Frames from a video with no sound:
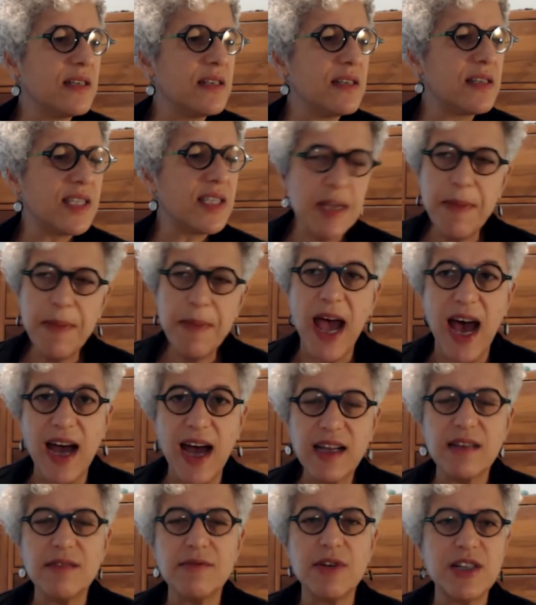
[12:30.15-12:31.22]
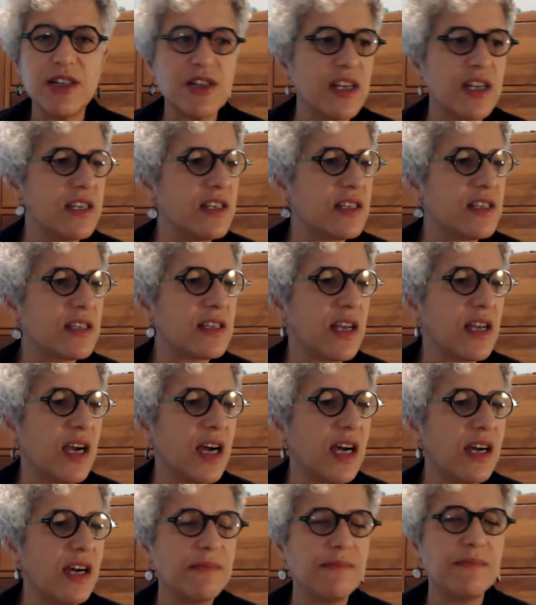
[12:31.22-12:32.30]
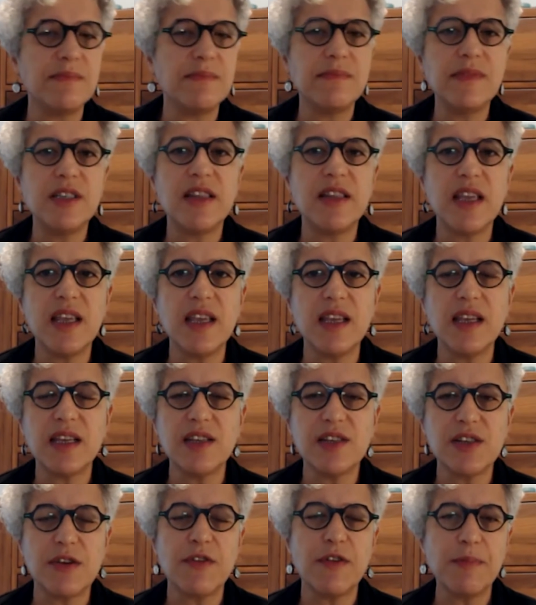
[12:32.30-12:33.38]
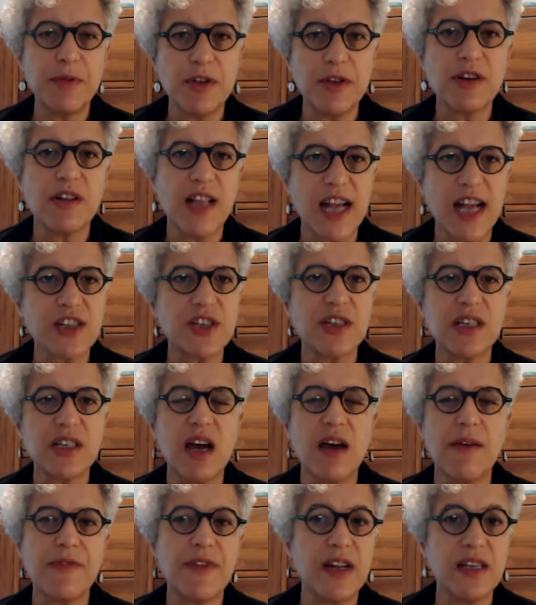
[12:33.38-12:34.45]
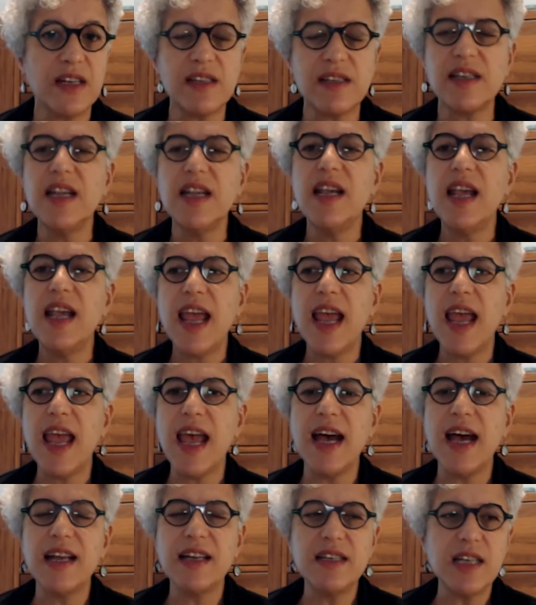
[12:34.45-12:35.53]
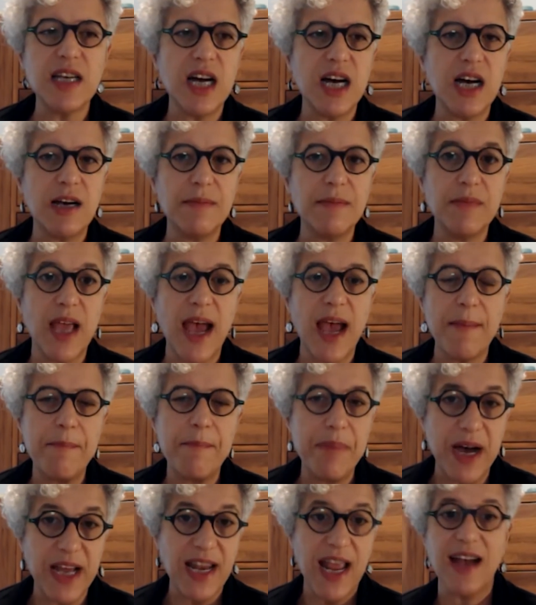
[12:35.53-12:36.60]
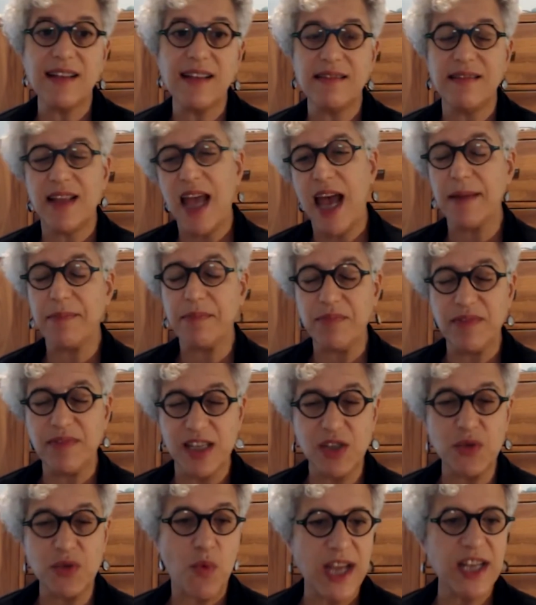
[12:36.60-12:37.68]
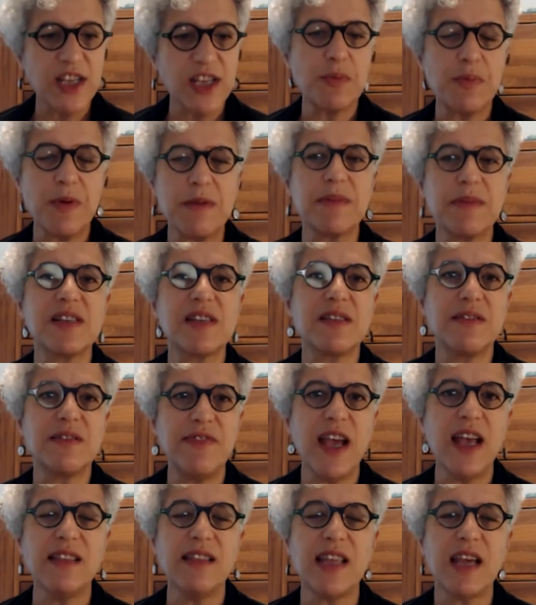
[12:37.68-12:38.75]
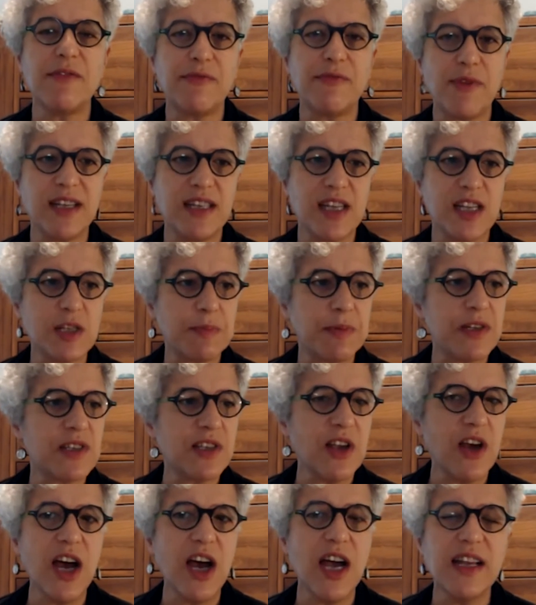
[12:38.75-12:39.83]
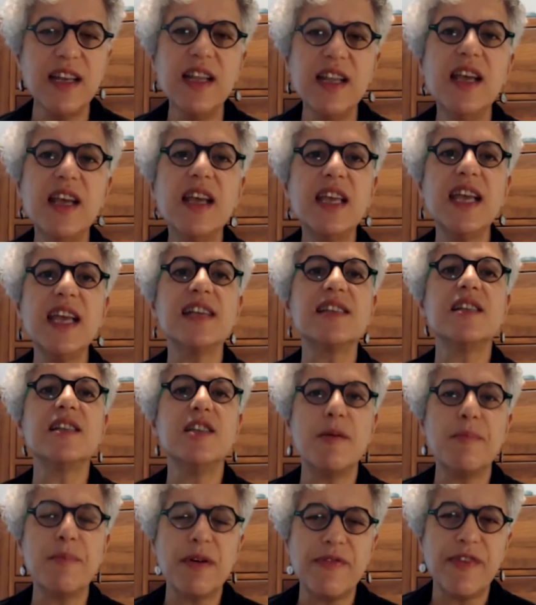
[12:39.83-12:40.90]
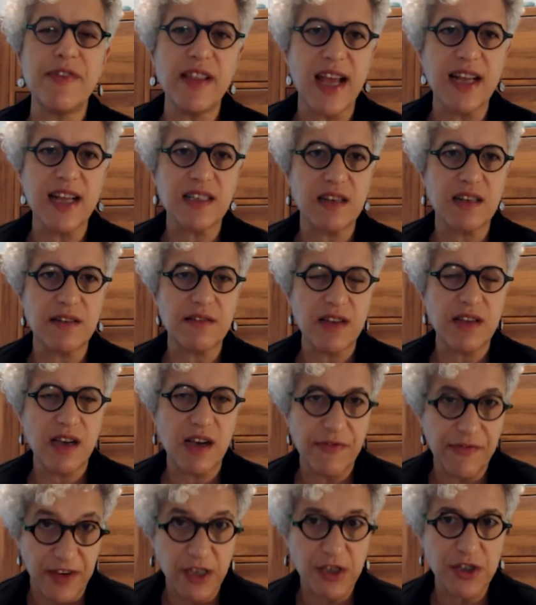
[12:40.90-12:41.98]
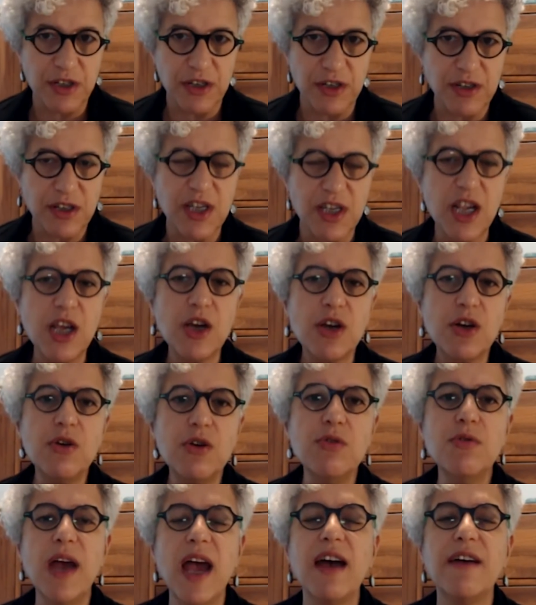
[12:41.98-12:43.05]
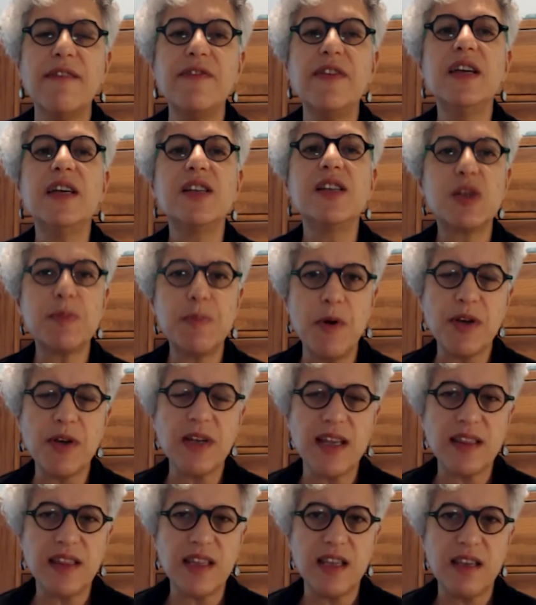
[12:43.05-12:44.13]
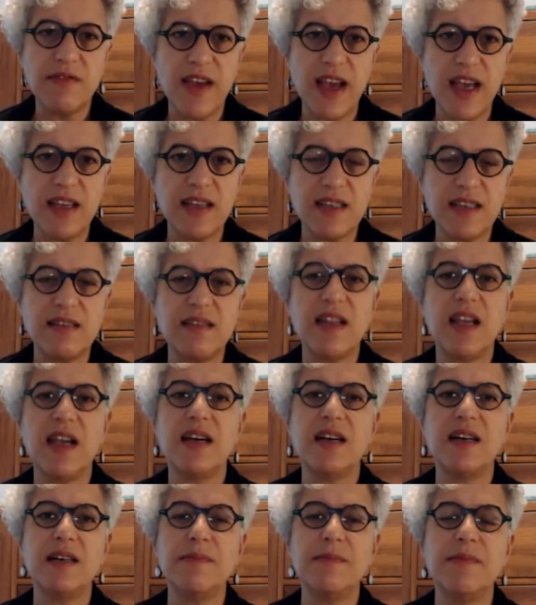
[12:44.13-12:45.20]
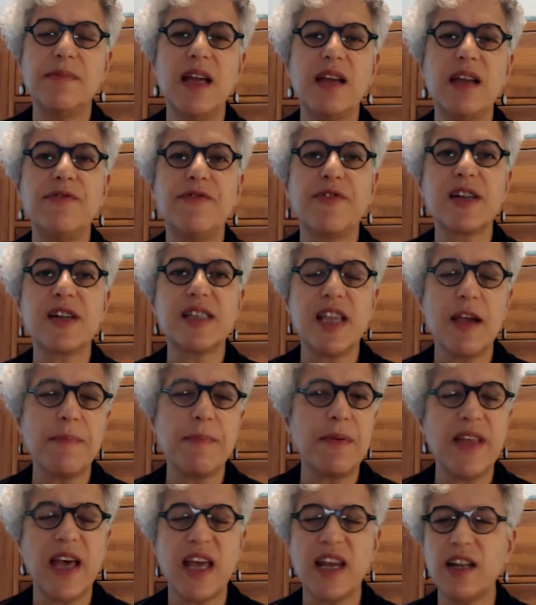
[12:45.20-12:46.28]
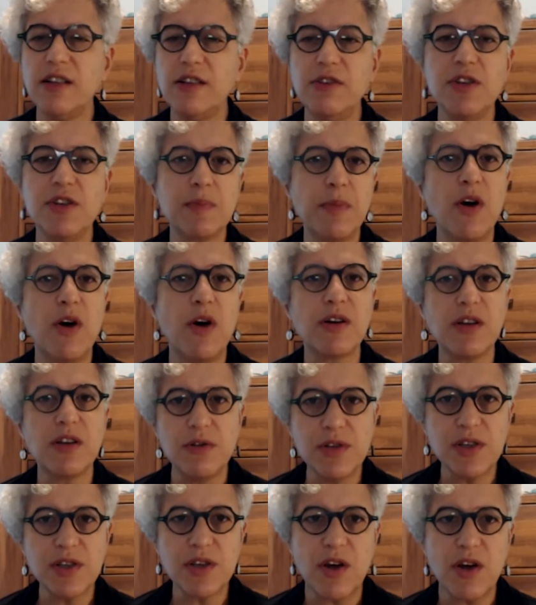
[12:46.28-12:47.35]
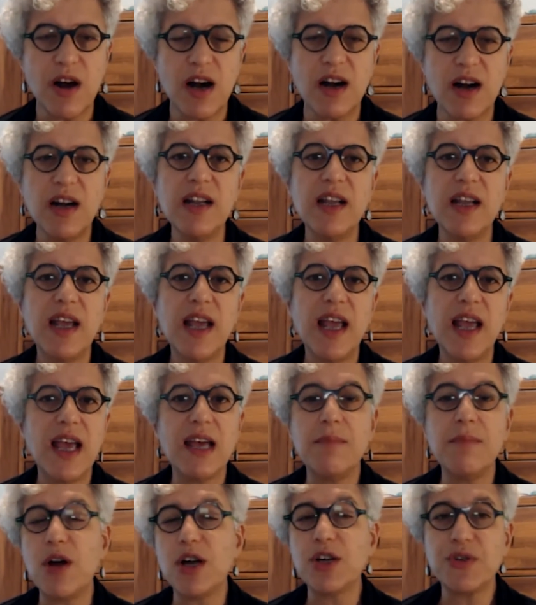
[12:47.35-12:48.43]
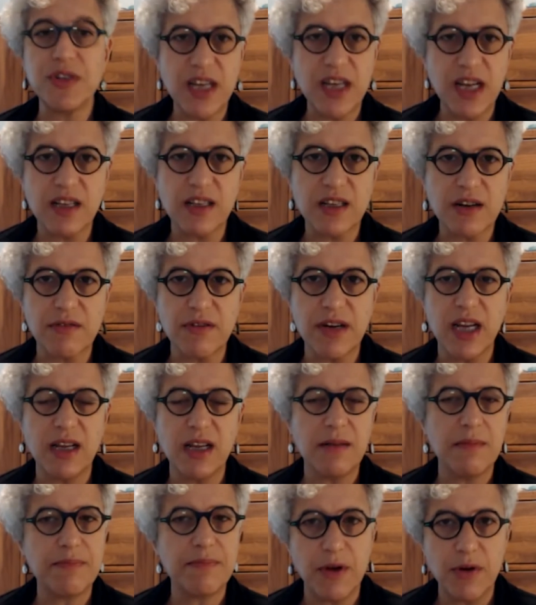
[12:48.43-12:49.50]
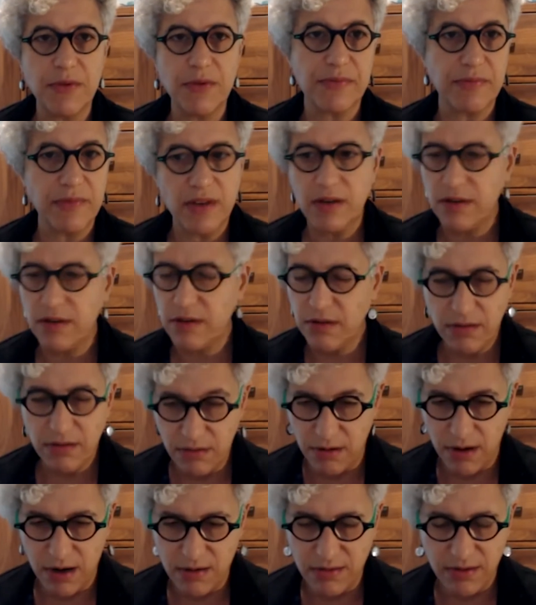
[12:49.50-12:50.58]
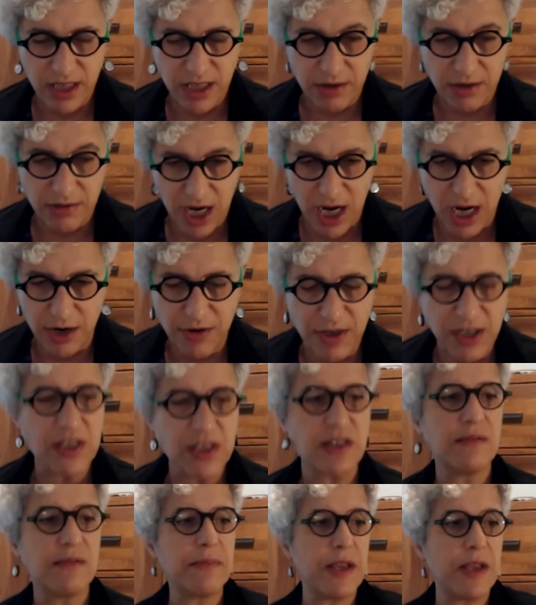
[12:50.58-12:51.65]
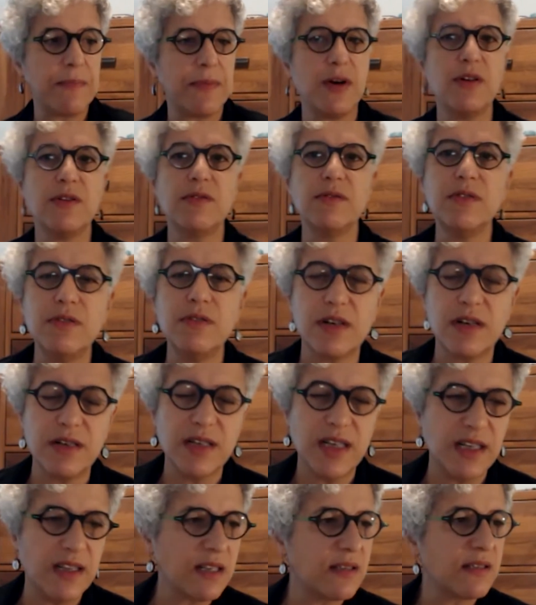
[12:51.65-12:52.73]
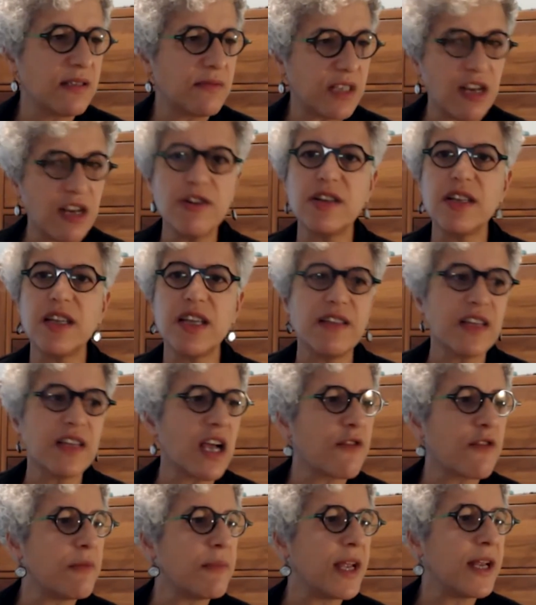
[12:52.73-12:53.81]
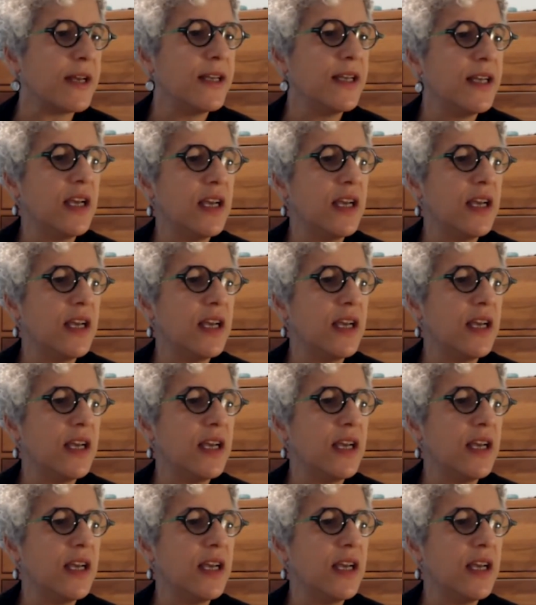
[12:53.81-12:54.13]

CPAC, which is uh, the Conservative Political Action Conference, and um, but at, at this white supremacist event that Fuentes puts on, he has a number of elected officials who have spoken at the event. Um, and for example, that includes Paul Gosar and Marjorie Taylor Greene, both who are you know Congress people who are in the, currently in the government.